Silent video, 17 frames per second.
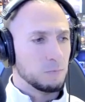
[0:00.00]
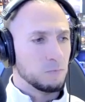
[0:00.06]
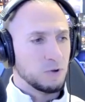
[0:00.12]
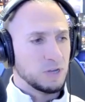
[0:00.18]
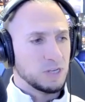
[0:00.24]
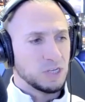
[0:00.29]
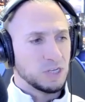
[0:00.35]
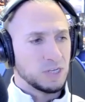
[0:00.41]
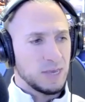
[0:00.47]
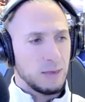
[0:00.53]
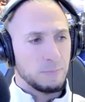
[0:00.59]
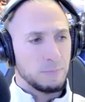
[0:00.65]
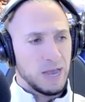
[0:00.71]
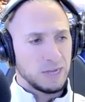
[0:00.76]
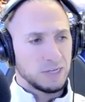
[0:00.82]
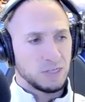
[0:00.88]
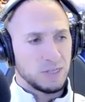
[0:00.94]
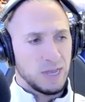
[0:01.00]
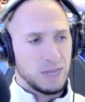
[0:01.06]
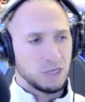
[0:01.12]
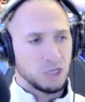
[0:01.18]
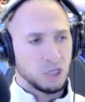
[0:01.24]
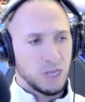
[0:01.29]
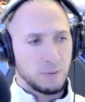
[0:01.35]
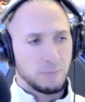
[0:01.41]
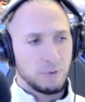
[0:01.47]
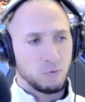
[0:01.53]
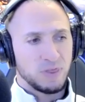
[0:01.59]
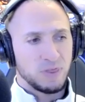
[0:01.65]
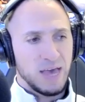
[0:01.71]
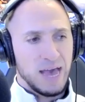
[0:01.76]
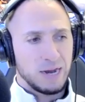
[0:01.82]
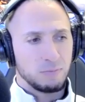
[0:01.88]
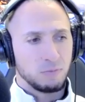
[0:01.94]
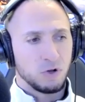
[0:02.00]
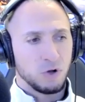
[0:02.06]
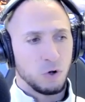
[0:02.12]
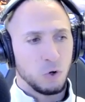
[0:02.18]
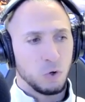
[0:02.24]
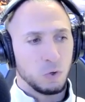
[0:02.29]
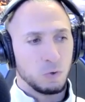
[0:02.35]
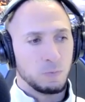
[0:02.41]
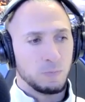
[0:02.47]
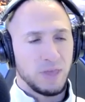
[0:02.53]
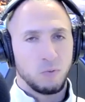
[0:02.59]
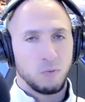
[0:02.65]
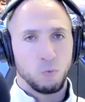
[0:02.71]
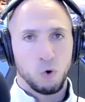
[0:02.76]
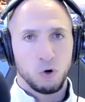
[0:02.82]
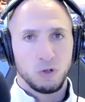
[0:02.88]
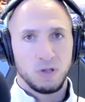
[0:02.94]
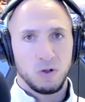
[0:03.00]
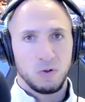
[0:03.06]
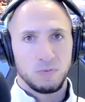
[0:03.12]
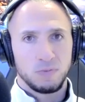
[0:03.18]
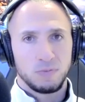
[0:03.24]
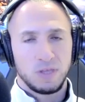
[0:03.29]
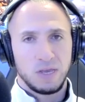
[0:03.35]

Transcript: we see a backstage segment with Adam Cole and Wardlow,